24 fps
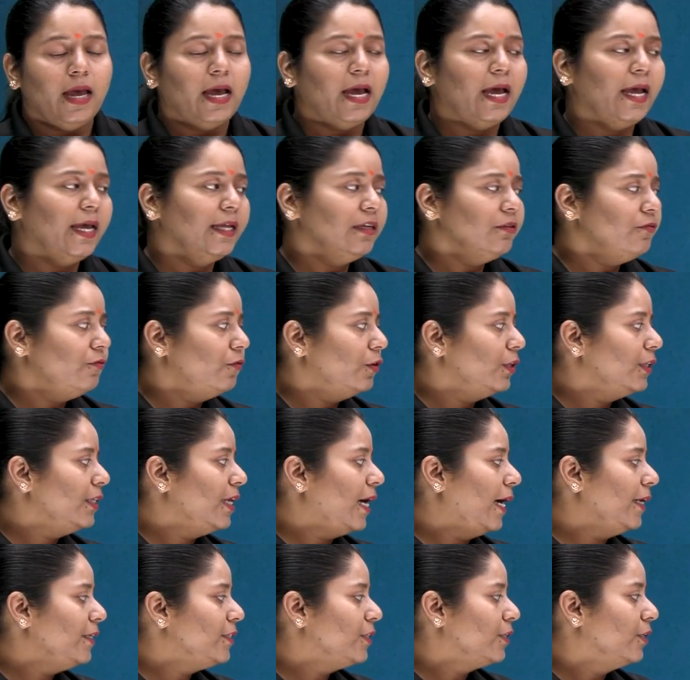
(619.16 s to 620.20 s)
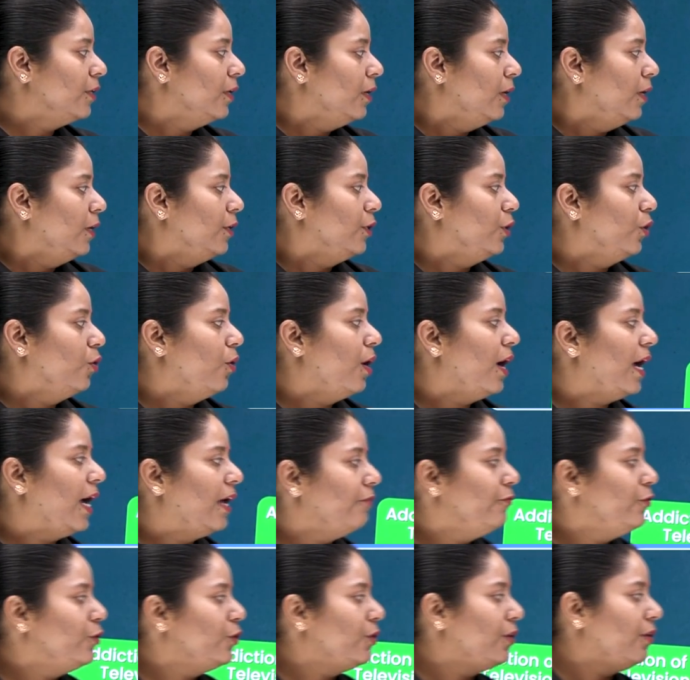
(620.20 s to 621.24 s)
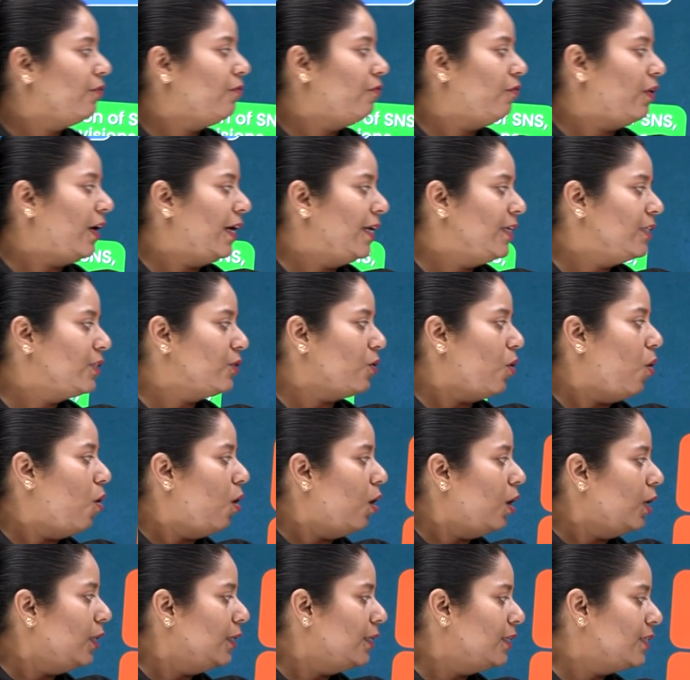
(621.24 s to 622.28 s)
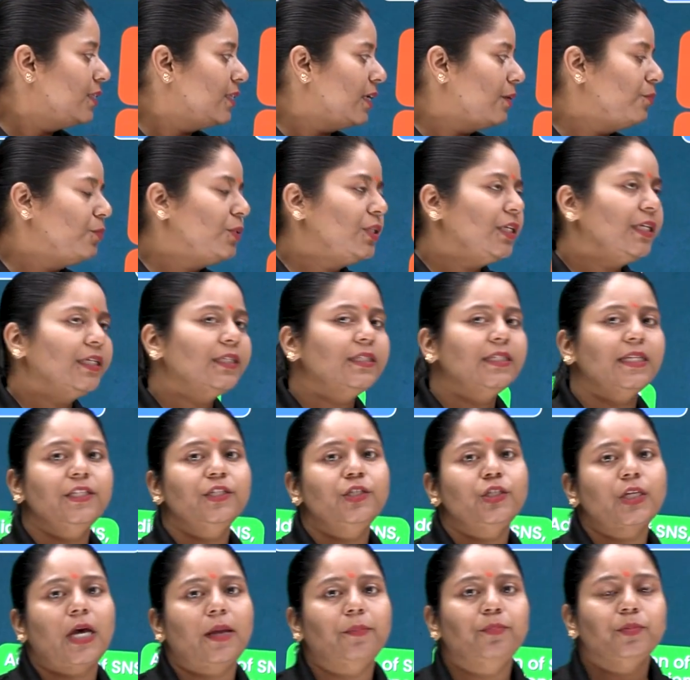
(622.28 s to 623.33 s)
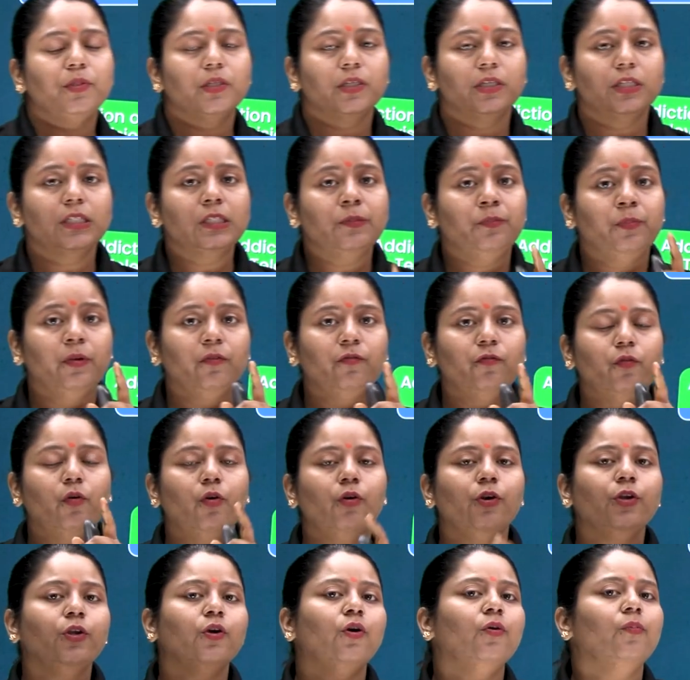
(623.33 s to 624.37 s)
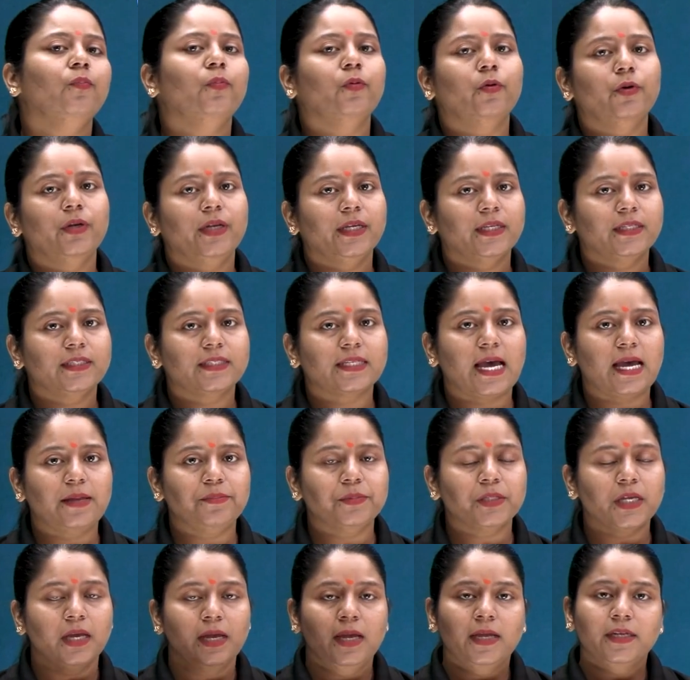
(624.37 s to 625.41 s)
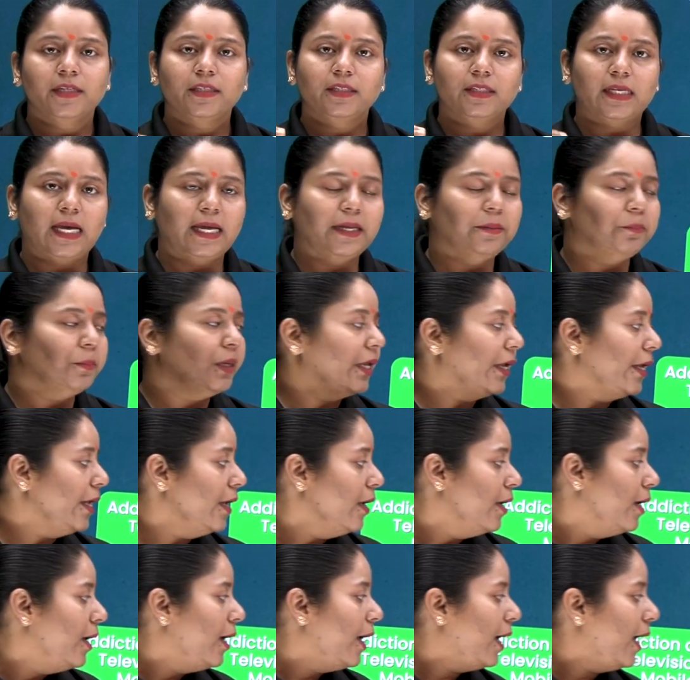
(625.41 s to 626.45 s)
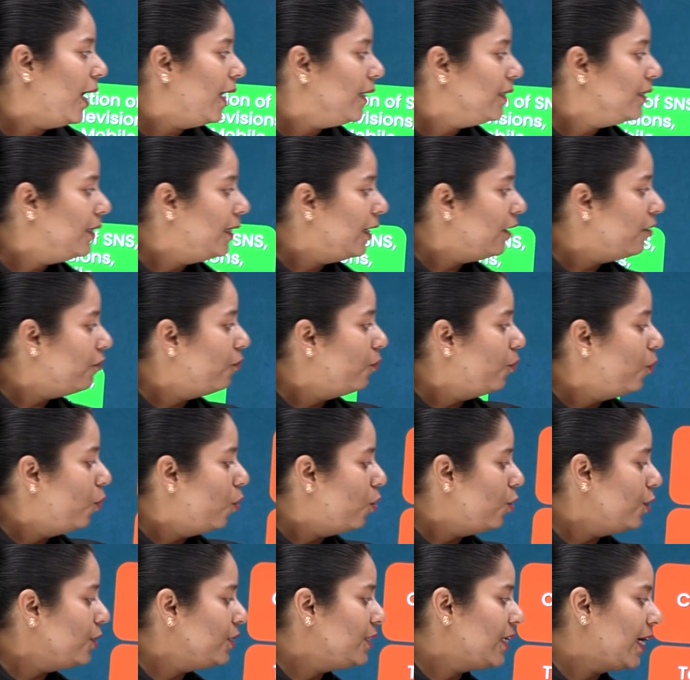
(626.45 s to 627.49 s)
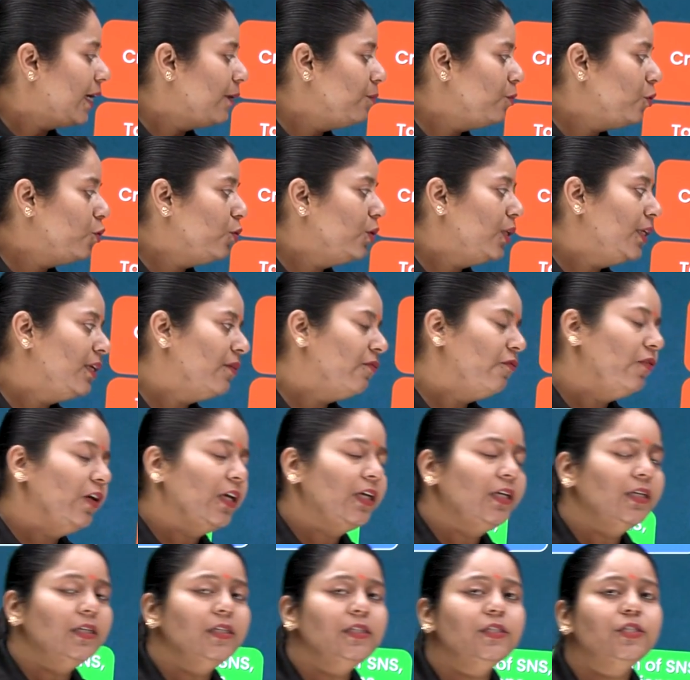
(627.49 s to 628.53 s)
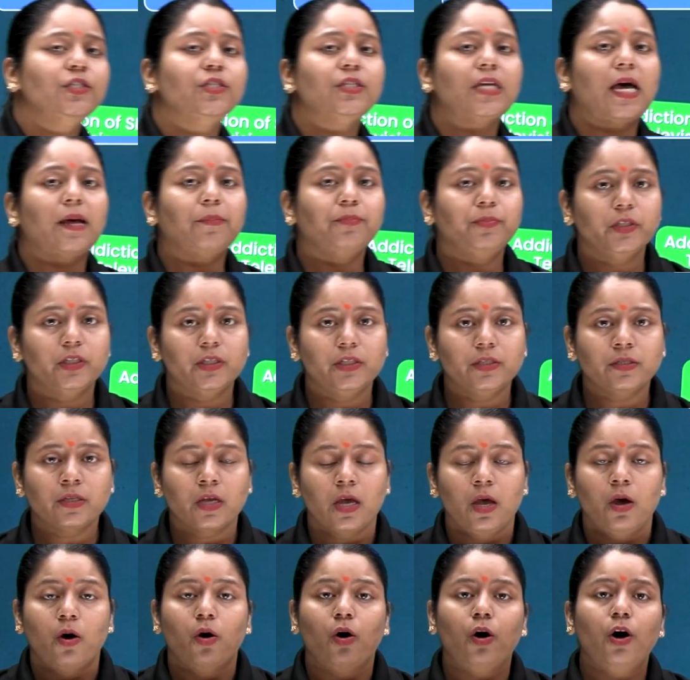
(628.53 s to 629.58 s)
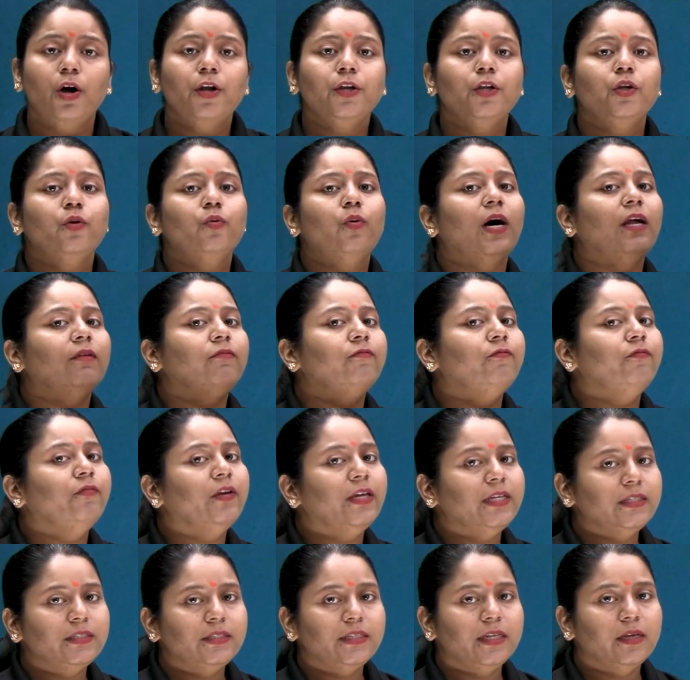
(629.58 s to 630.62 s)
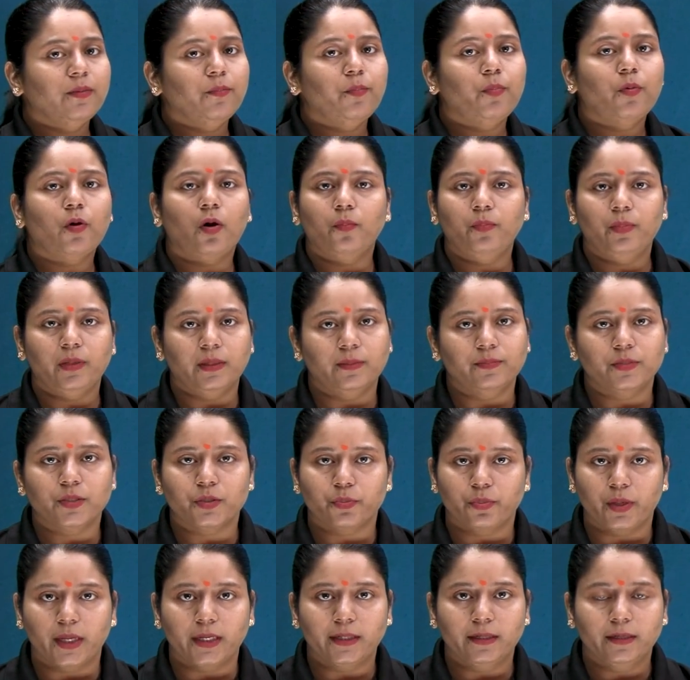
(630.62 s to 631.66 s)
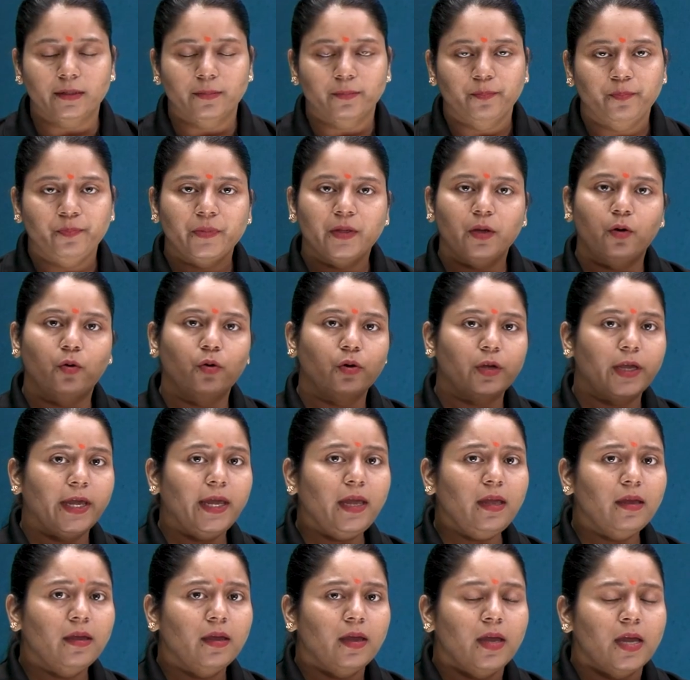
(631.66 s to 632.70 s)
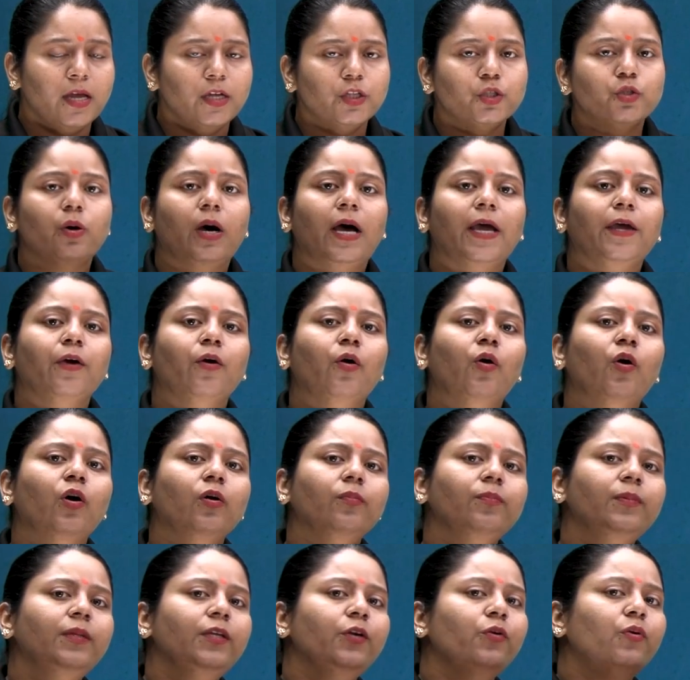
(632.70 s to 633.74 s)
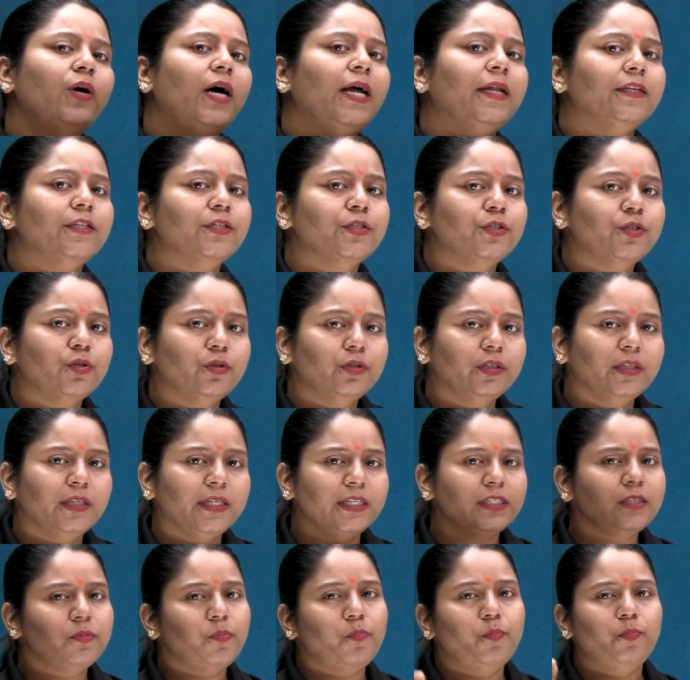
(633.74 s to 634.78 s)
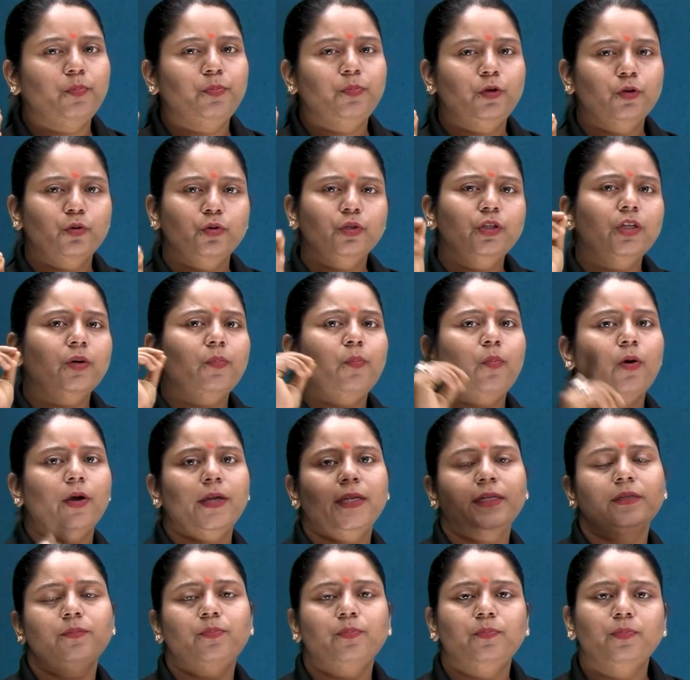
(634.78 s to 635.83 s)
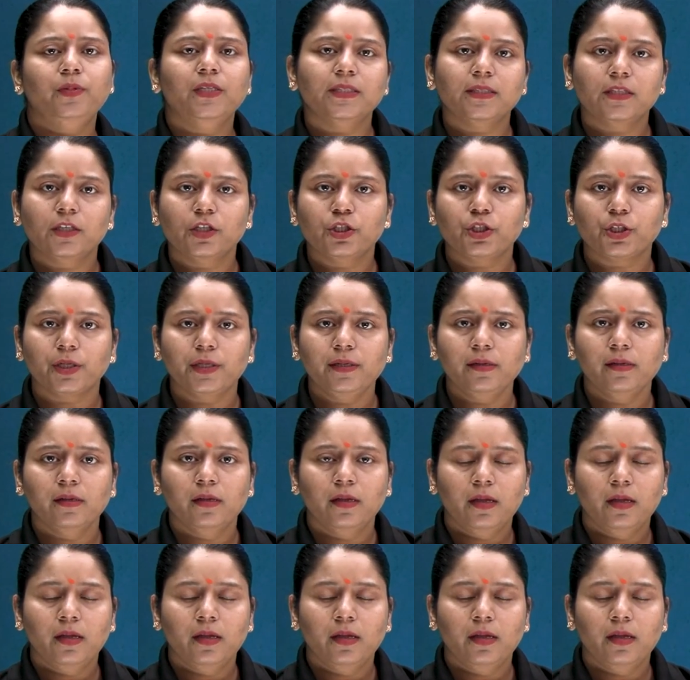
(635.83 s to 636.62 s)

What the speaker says: And for that, you have to revise all the subjects and chapters before your board exams timely and give more time to the difficult chapters or you are facing problems with. Okay, so I hope you understood these to the point discussion.